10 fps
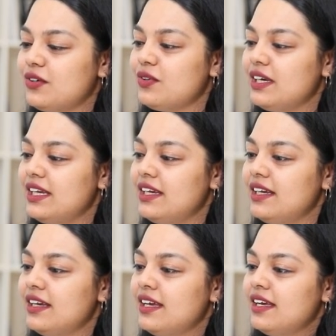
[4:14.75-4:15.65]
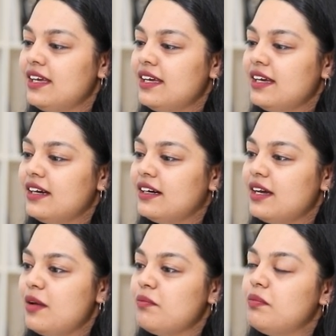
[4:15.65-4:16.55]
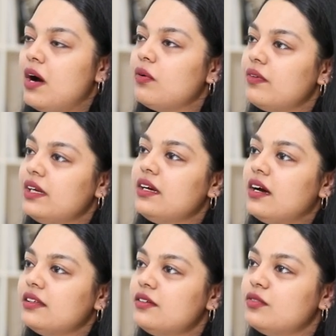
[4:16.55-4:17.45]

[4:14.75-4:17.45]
only empowering other